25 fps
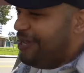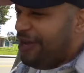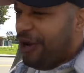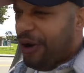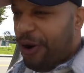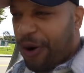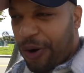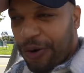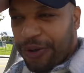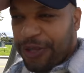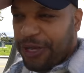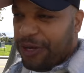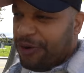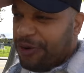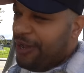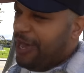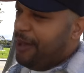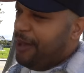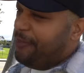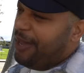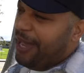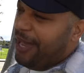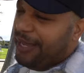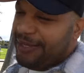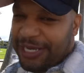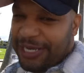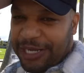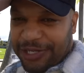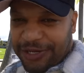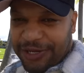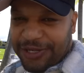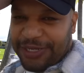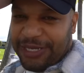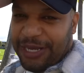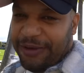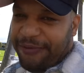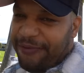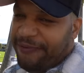Holy crap, guys, get
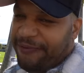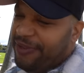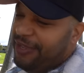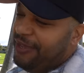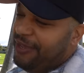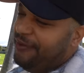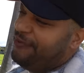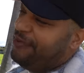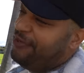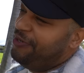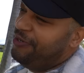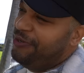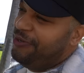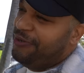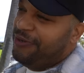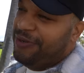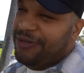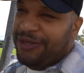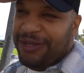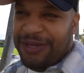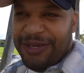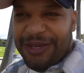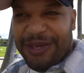yourself a VF tune.